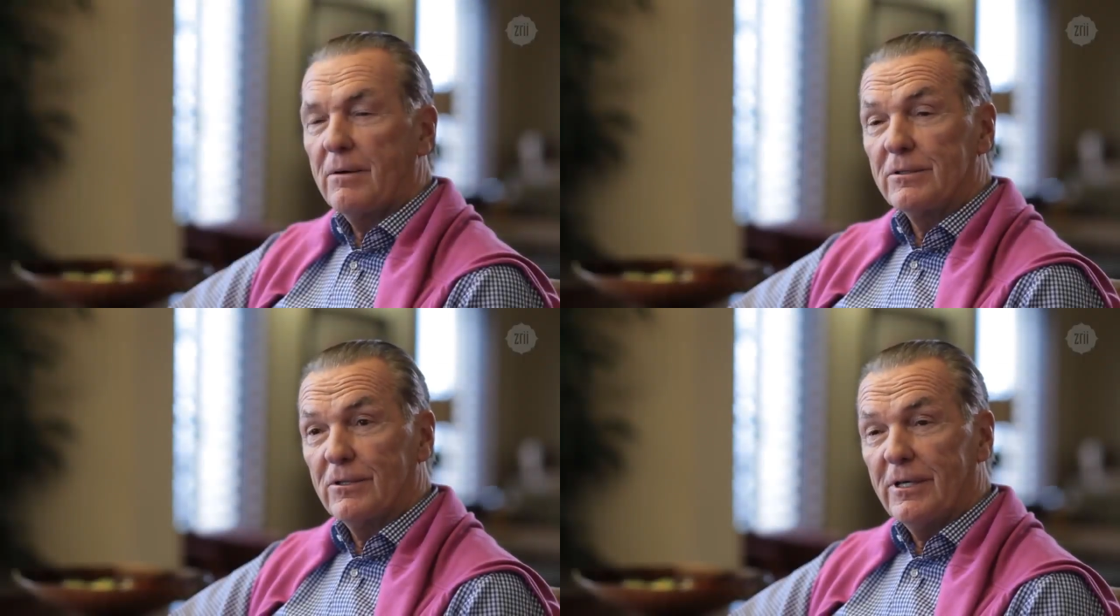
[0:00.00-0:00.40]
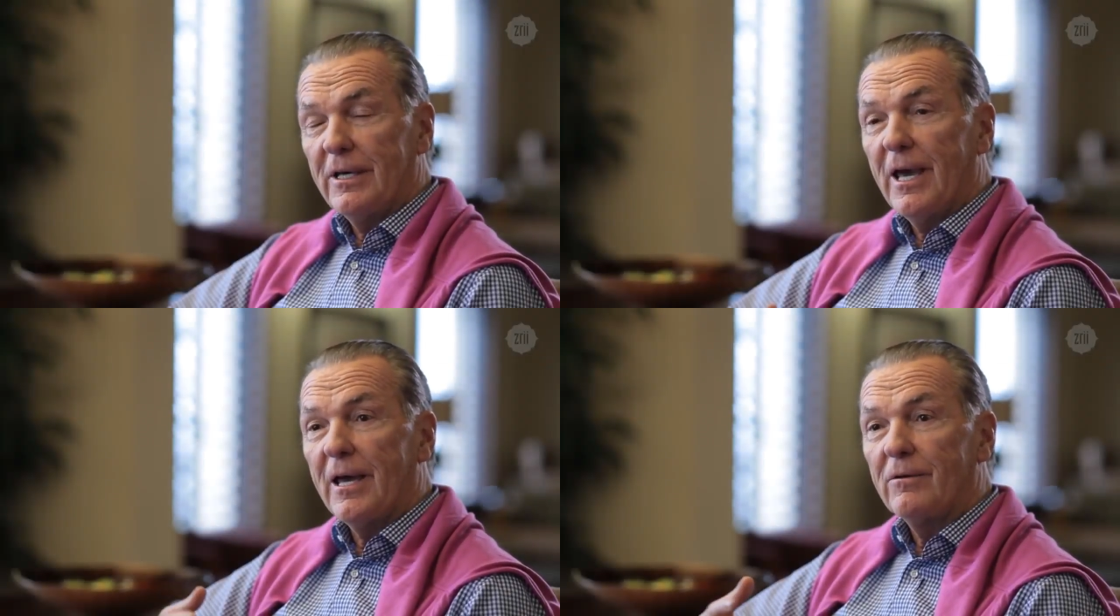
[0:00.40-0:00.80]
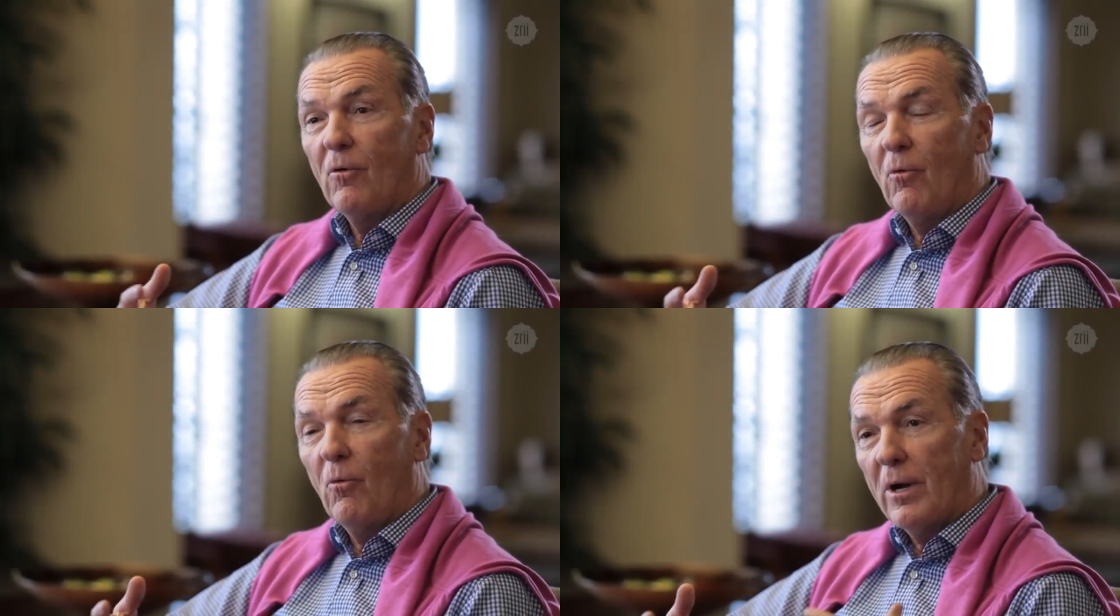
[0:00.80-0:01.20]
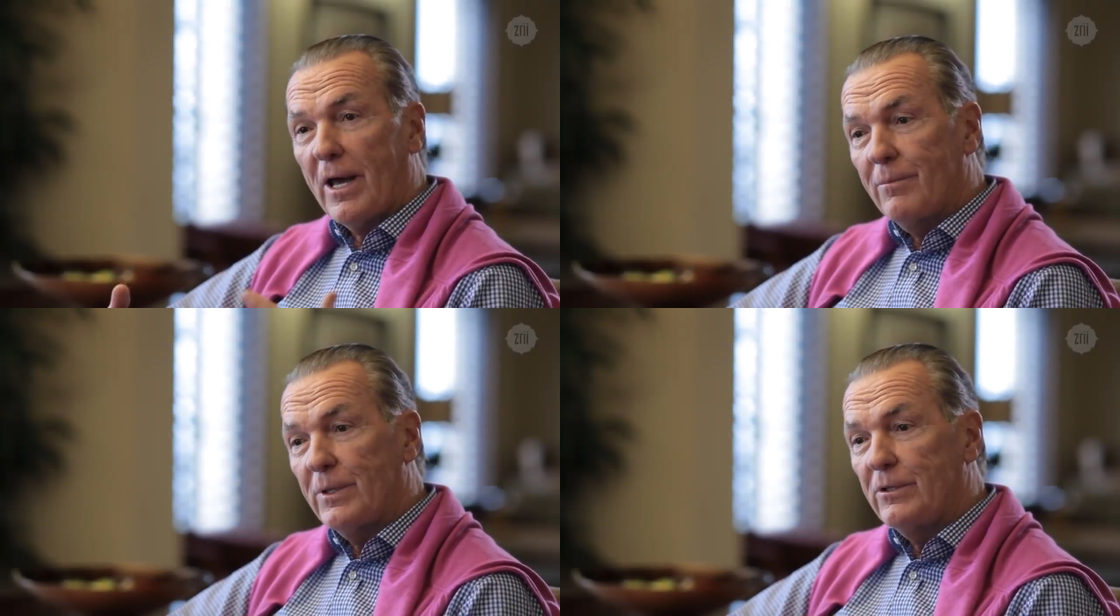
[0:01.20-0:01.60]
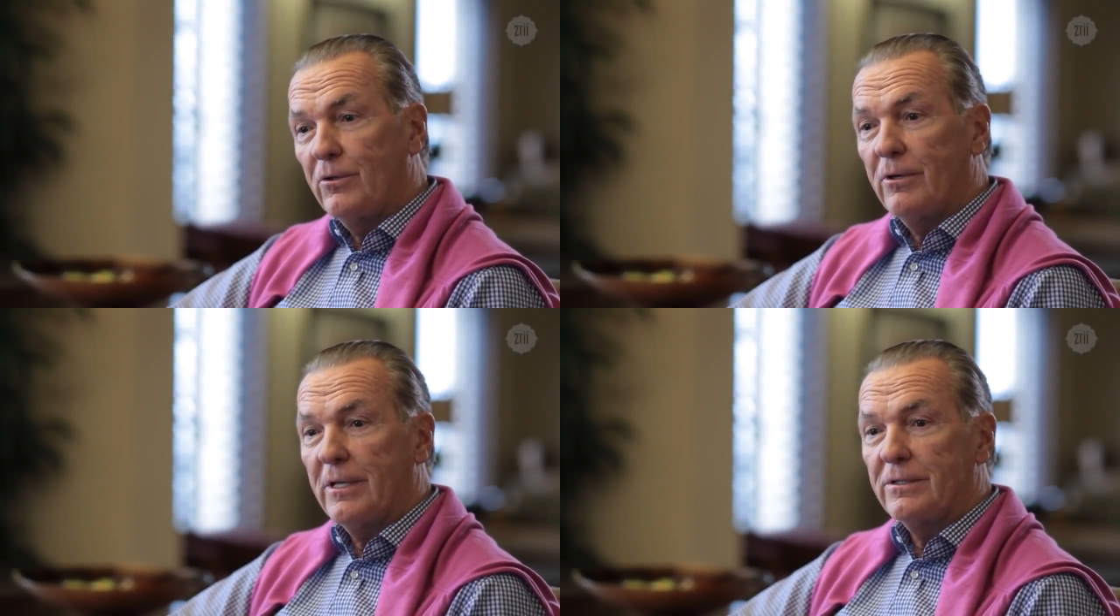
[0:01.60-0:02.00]
was looking at what I've been
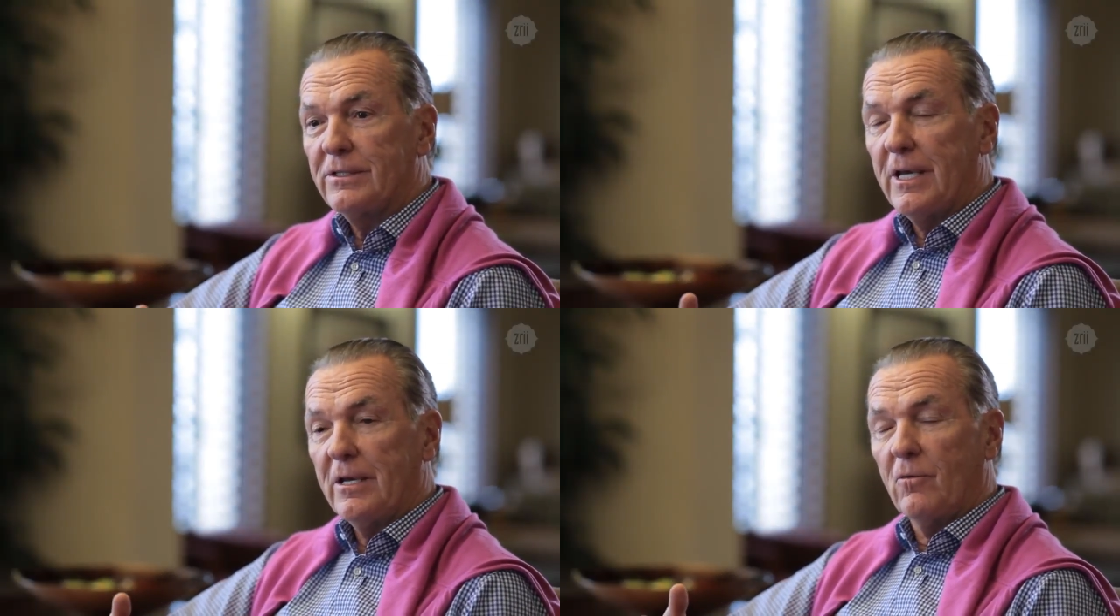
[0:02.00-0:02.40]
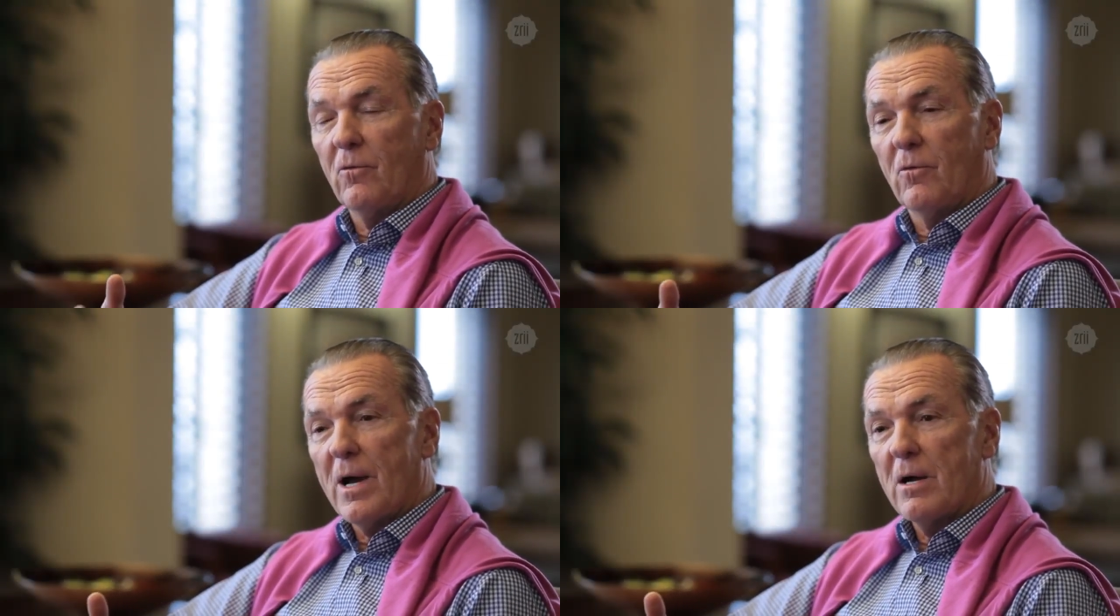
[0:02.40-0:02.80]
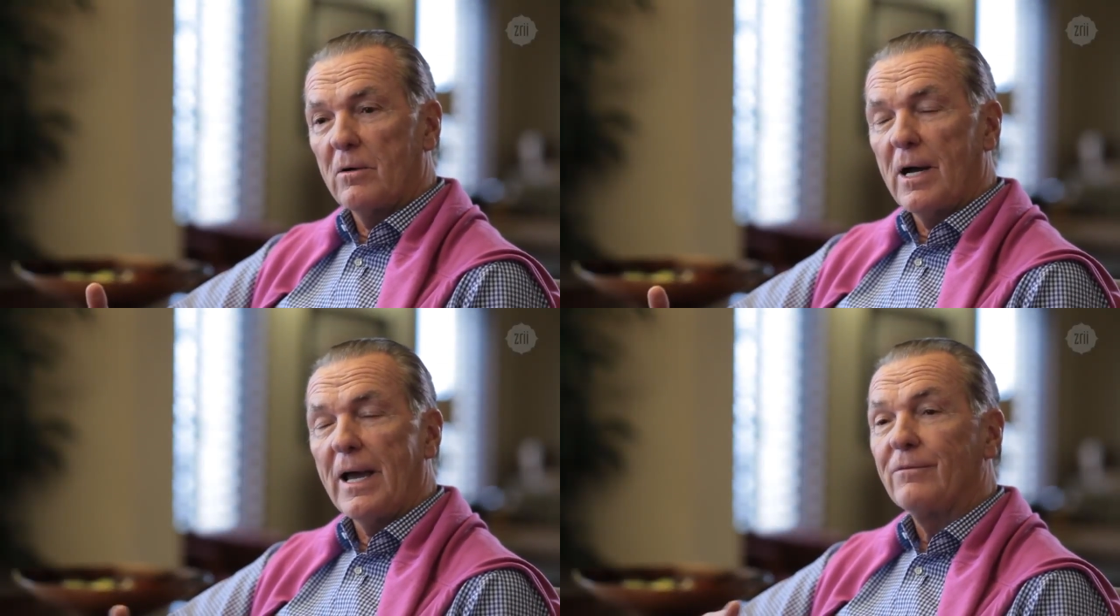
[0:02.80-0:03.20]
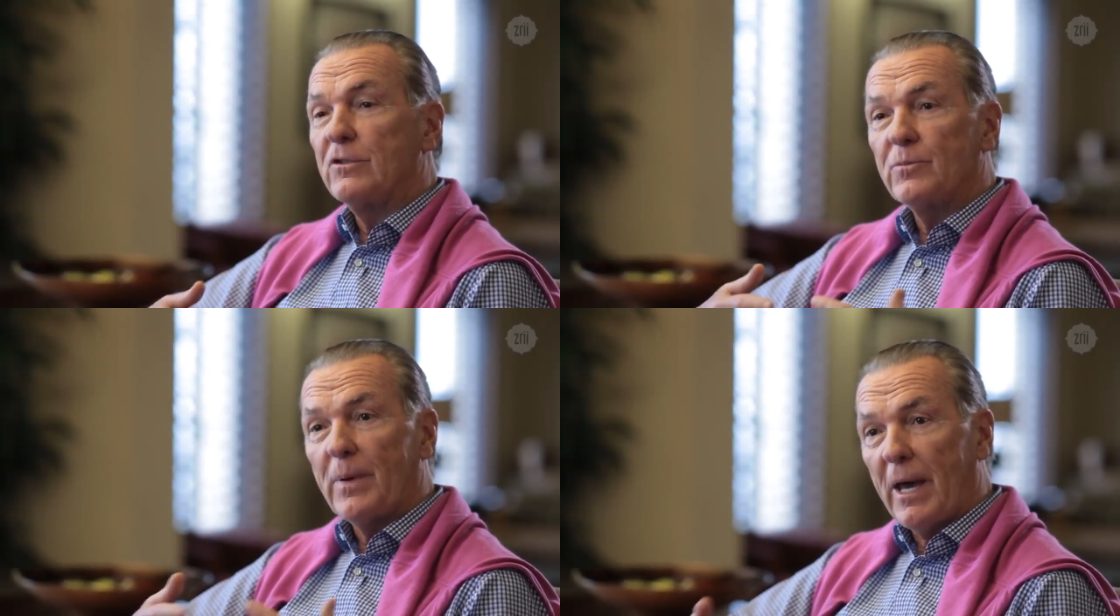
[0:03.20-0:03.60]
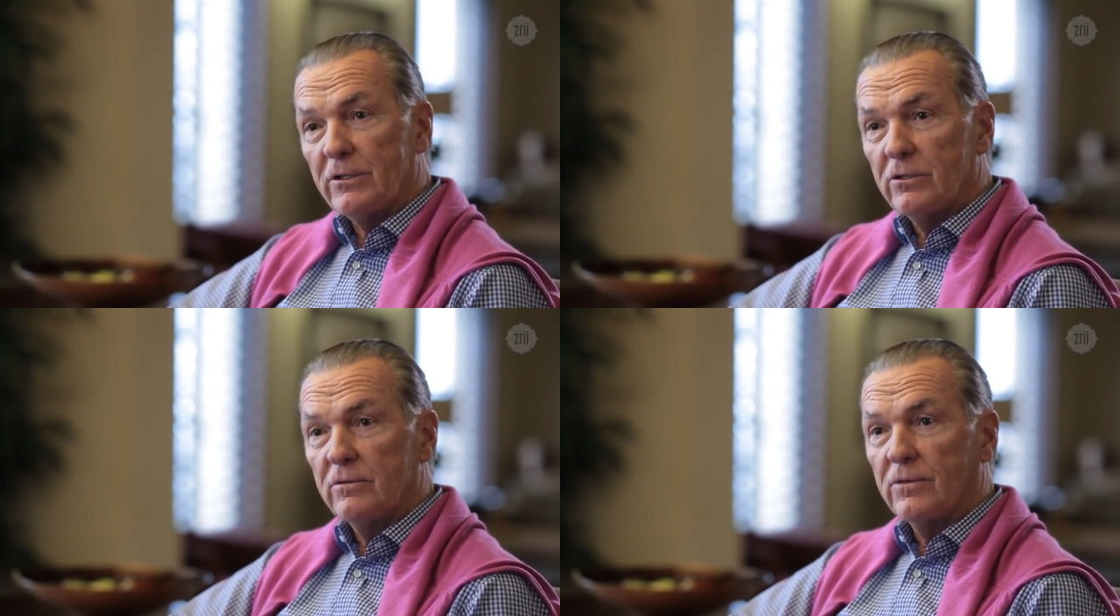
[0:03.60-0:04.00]
doing and saying, wow, I have this
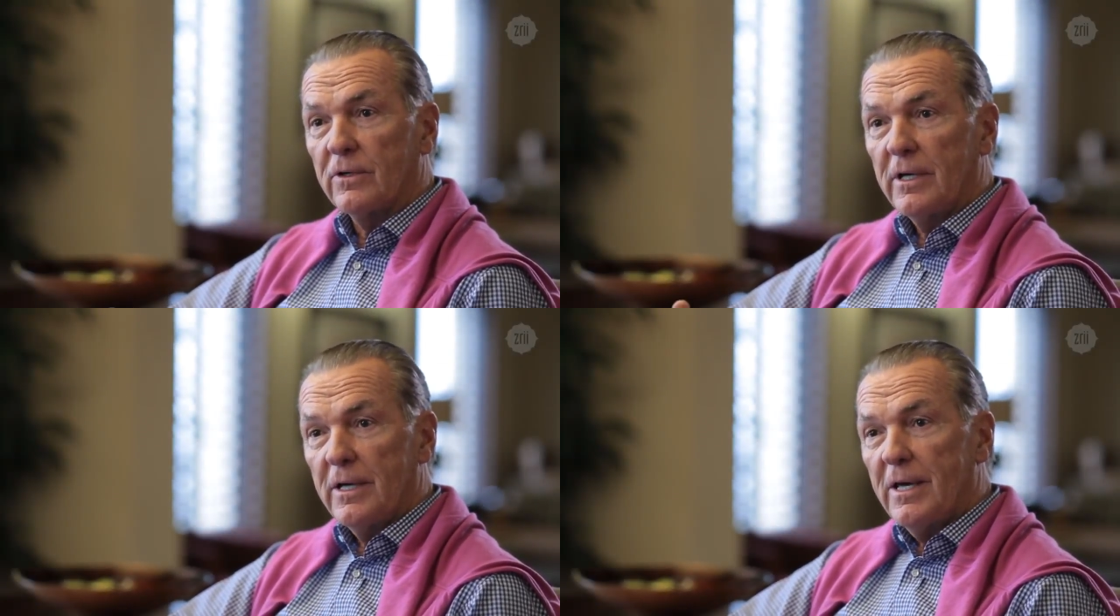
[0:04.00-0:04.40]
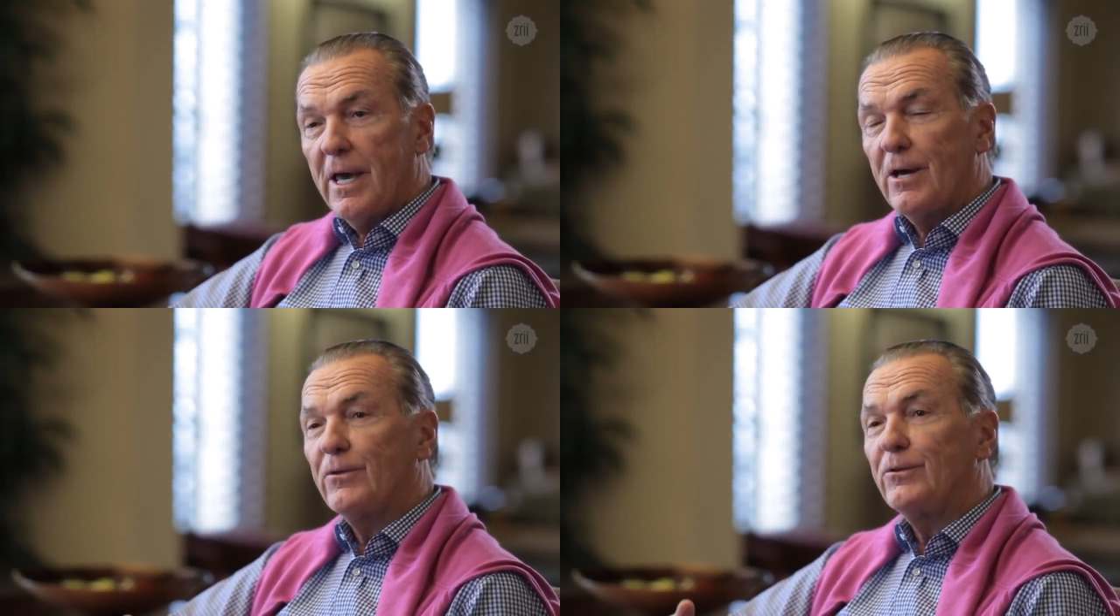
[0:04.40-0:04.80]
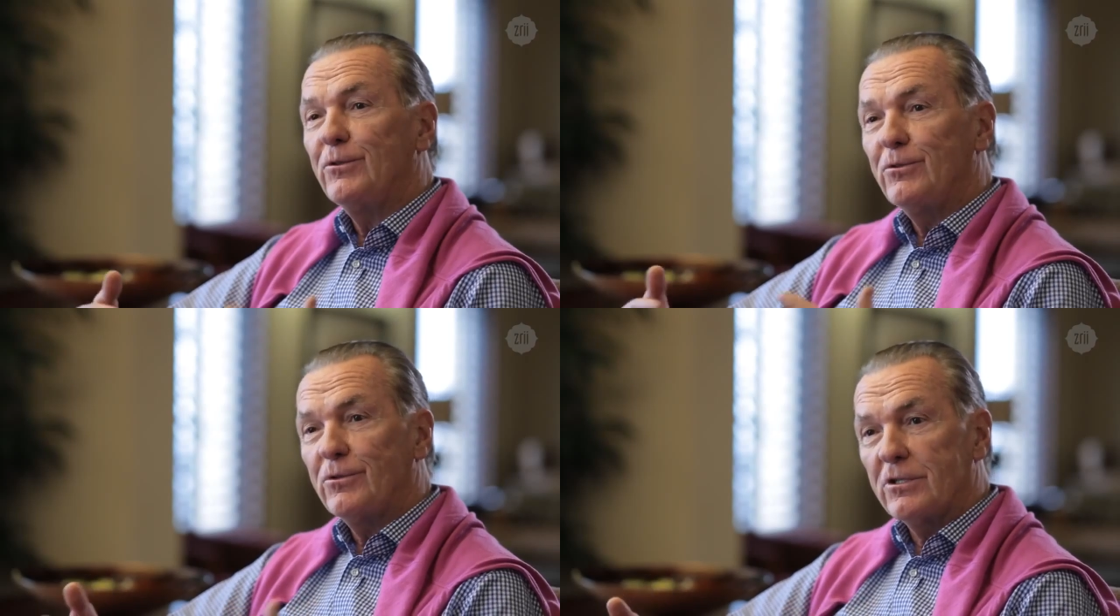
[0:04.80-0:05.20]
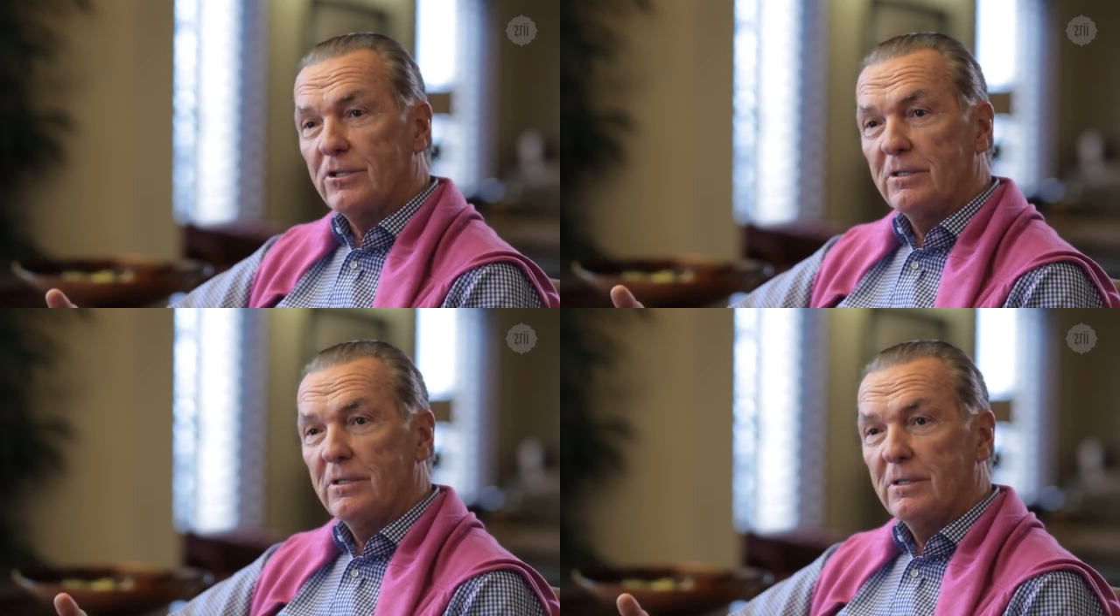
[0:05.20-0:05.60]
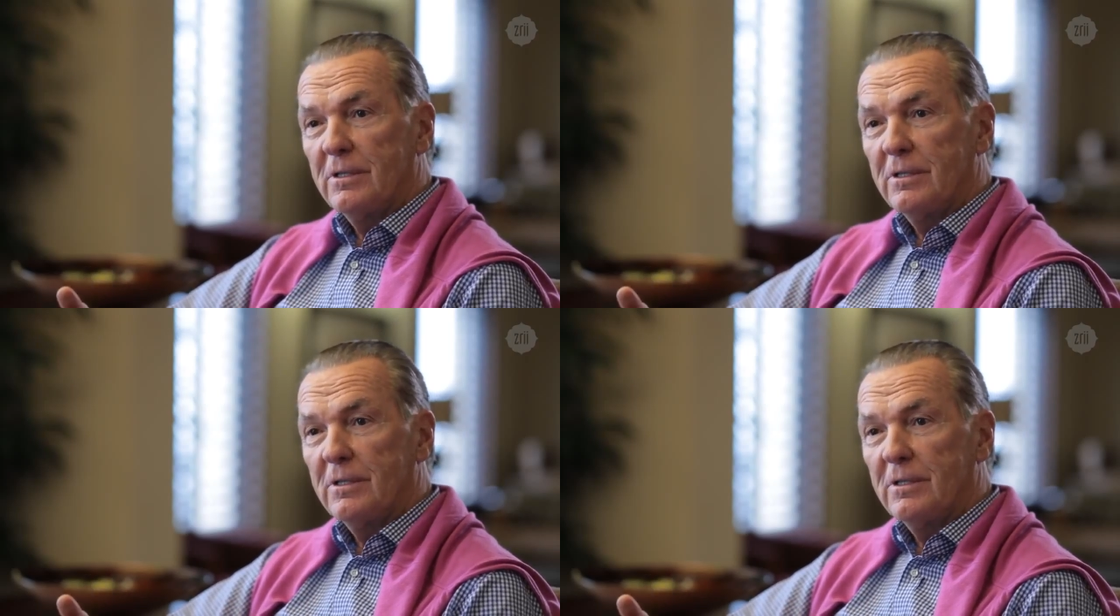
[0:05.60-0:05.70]
passion for health and nutrition,